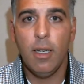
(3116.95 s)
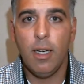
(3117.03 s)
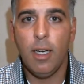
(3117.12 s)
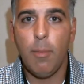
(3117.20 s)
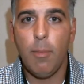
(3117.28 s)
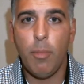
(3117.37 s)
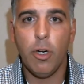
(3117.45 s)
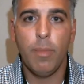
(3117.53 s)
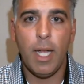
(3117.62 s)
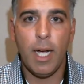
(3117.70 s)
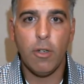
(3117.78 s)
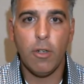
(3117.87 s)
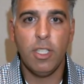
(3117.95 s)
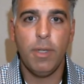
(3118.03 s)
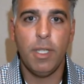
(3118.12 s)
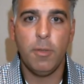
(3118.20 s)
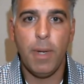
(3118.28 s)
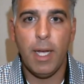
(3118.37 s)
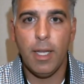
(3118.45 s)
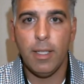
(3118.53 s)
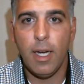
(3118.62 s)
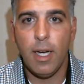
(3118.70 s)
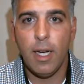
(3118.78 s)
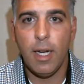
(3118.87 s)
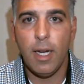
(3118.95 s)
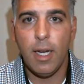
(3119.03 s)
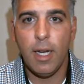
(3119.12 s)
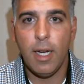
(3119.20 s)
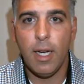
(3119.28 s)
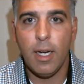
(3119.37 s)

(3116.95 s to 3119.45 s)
up on our blog on GPLUSSPOTLIGHT.com.